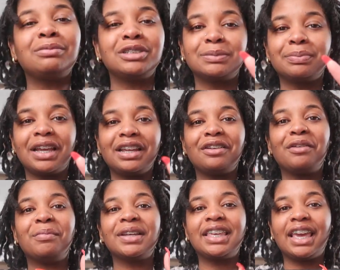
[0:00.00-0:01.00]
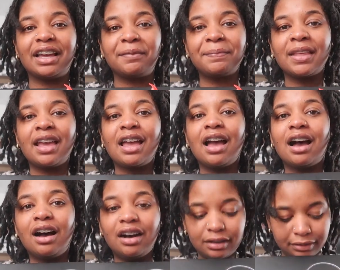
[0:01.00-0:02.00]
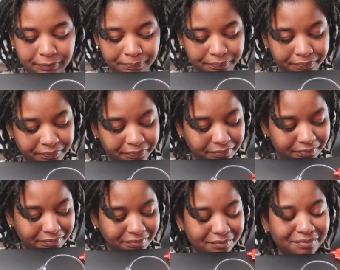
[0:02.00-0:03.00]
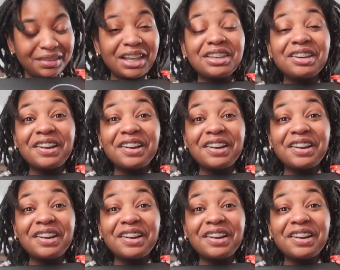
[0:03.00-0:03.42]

I'm just playing though. But yeah. Your